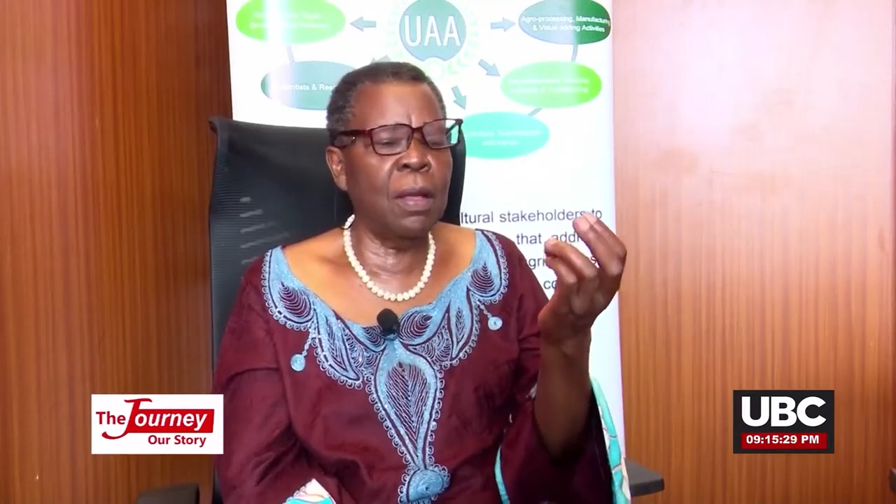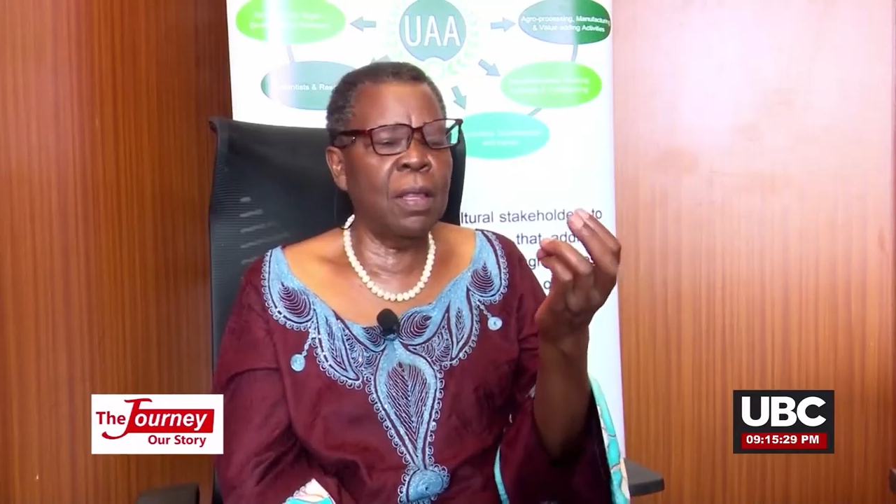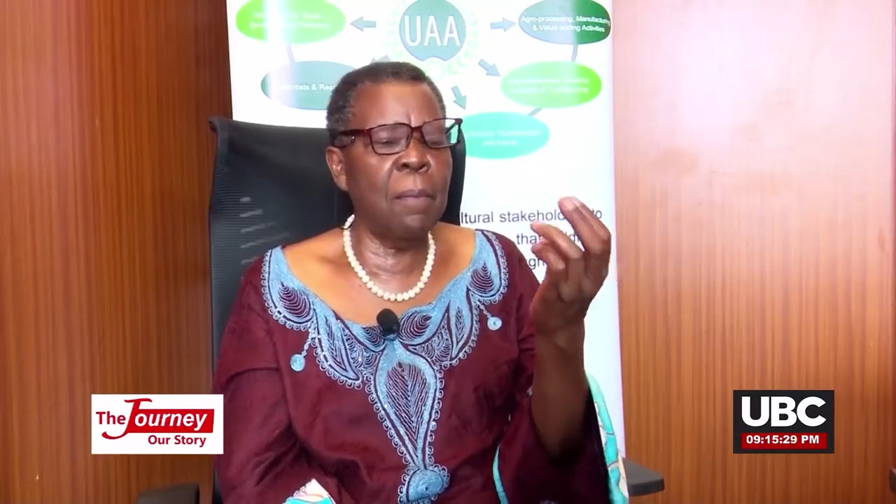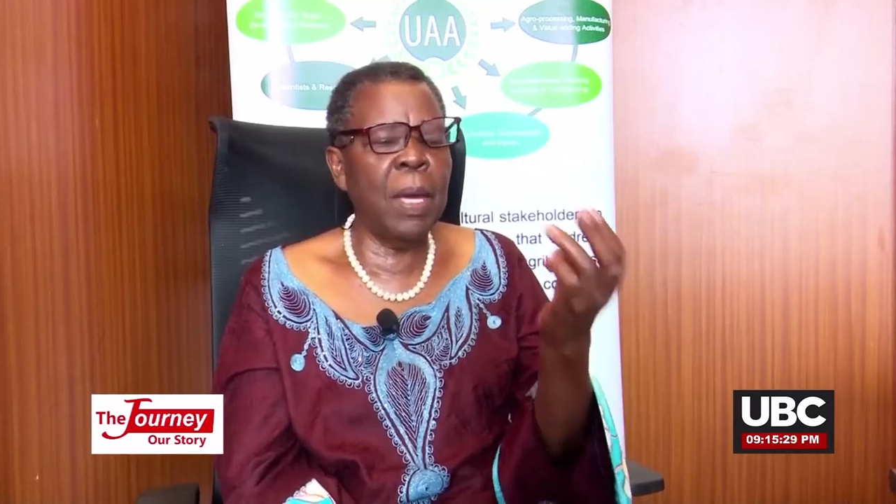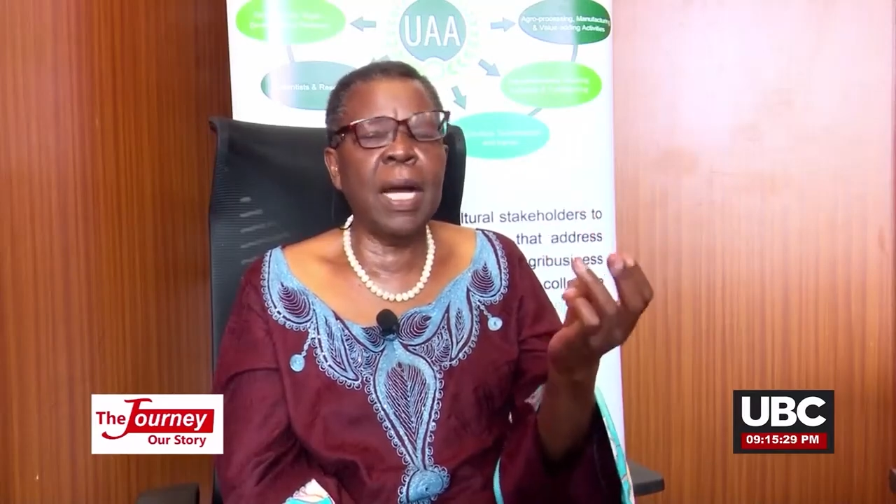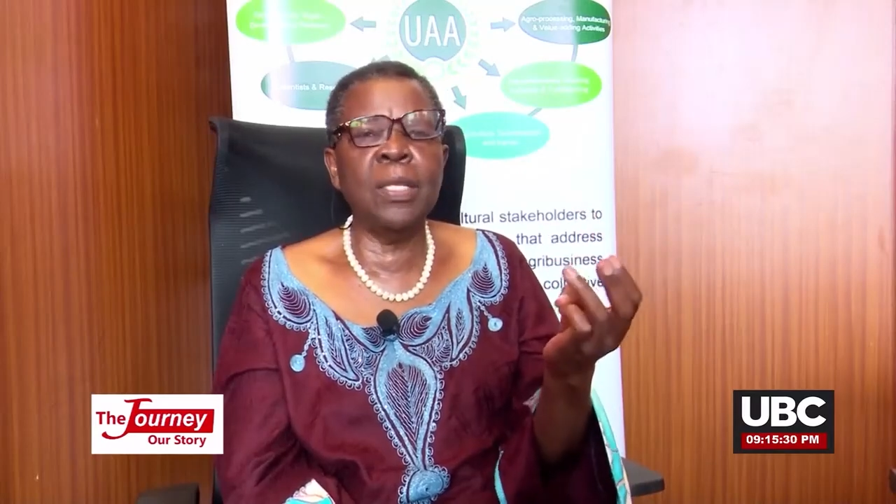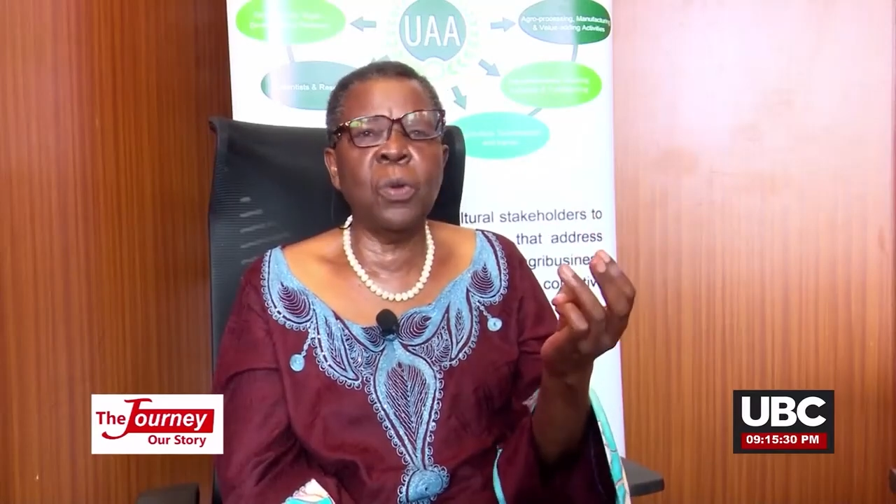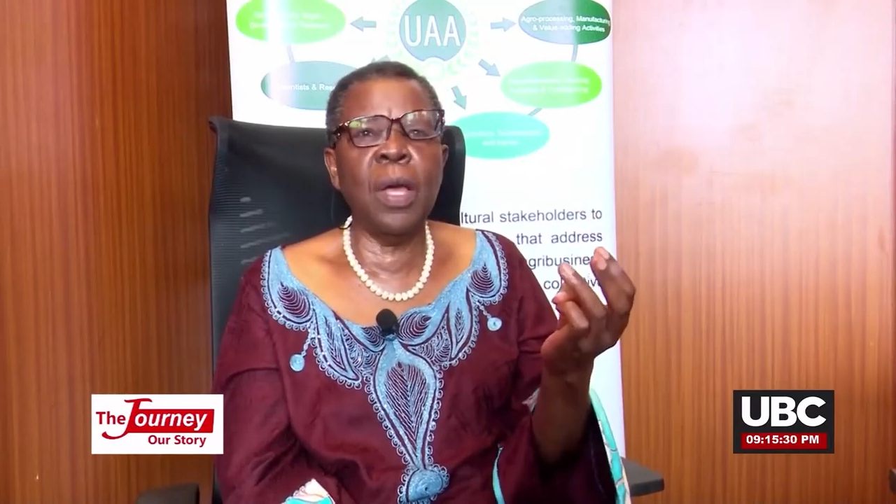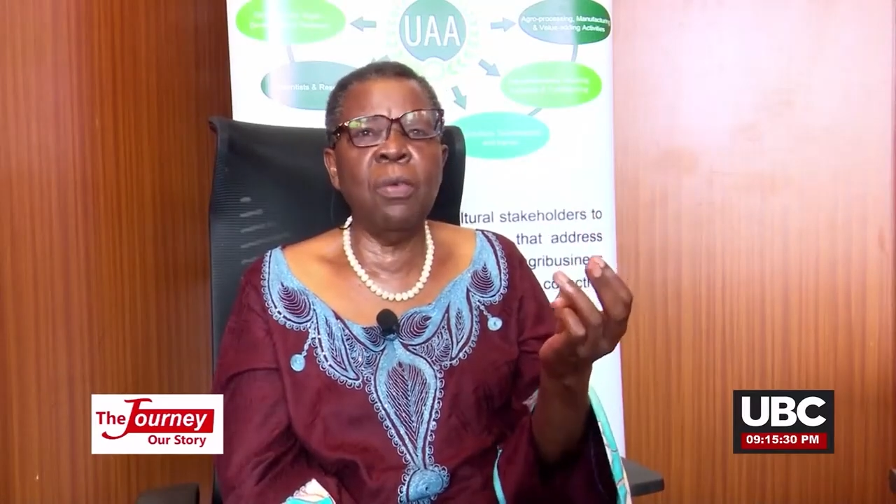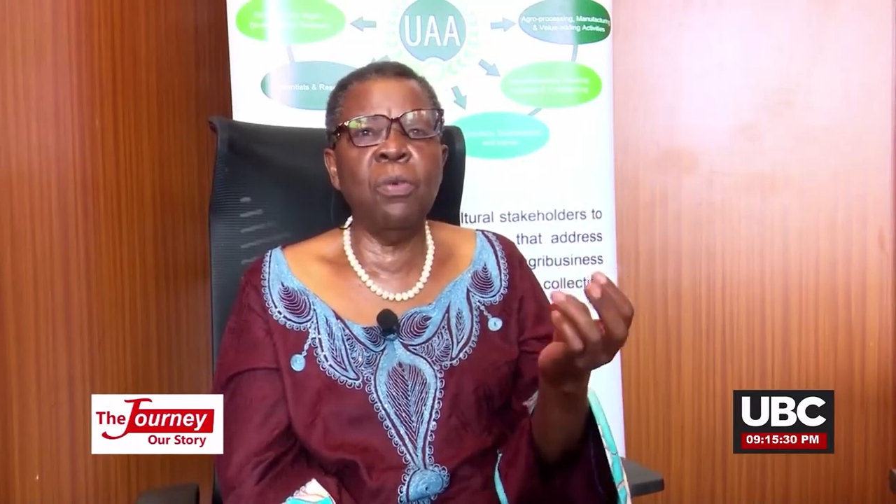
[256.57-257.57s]
the
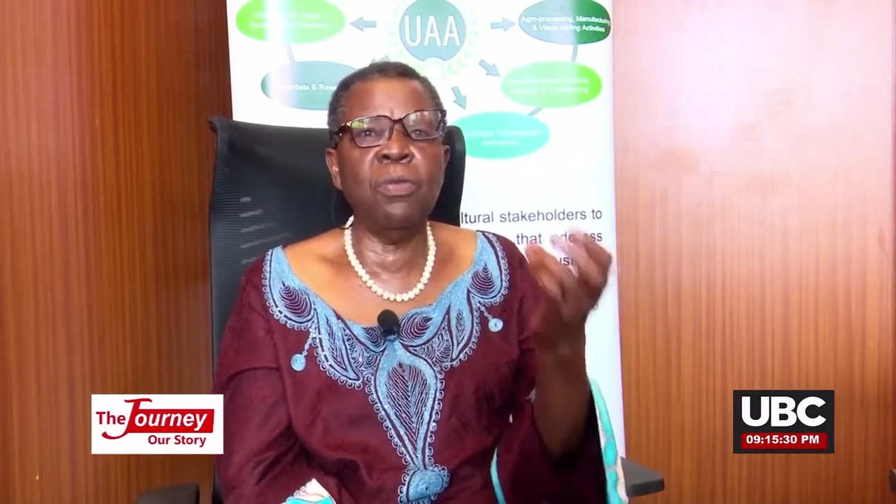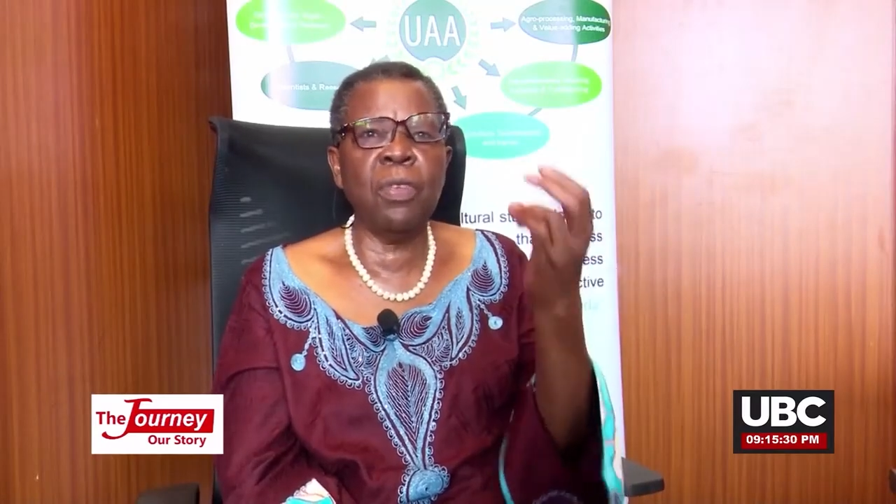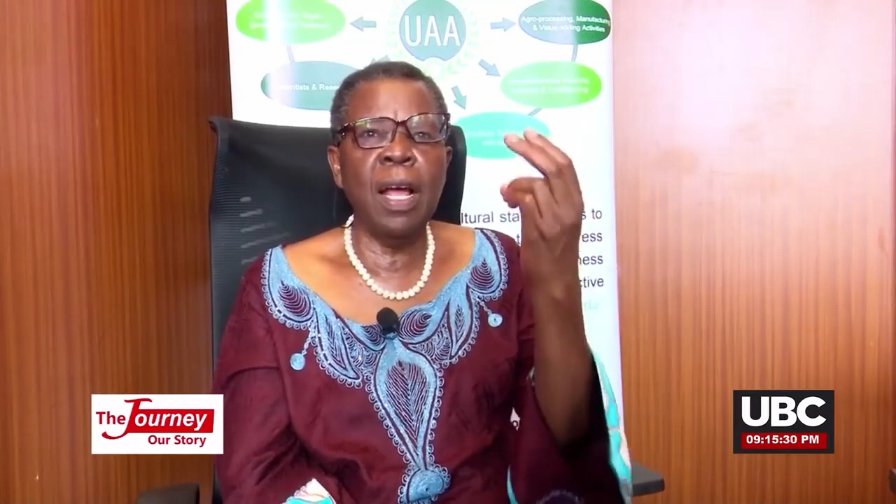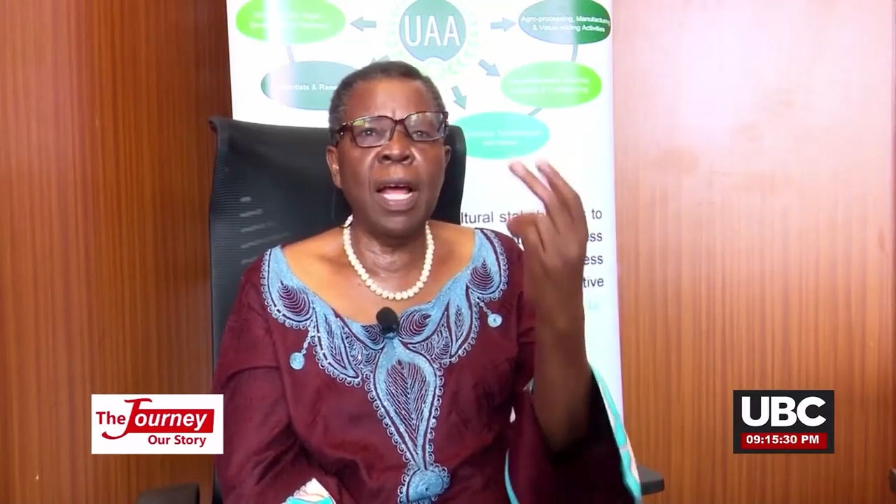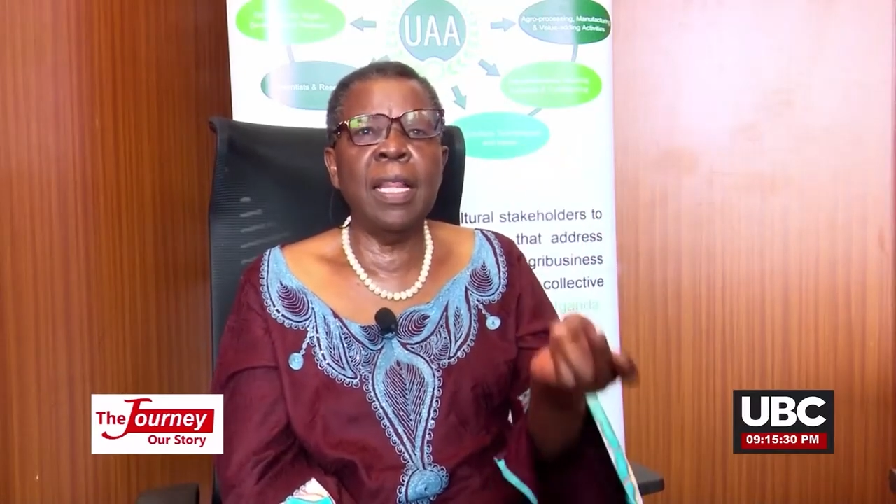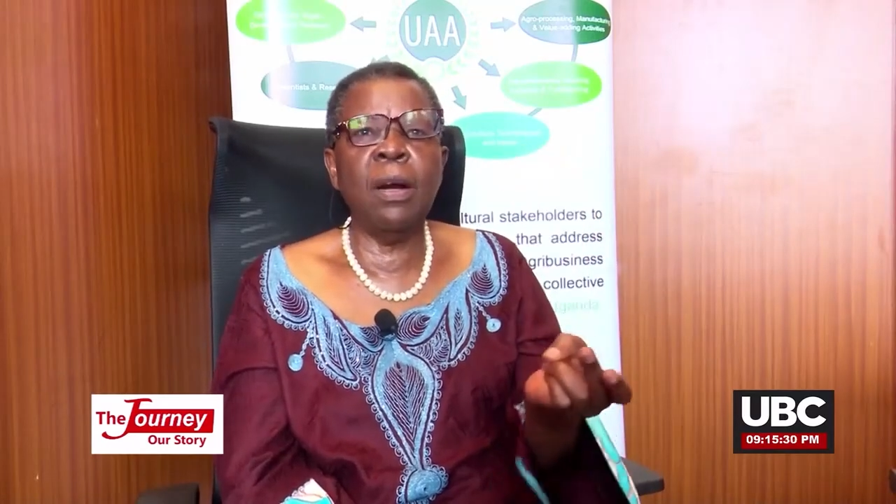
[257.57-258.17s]
makers were youth,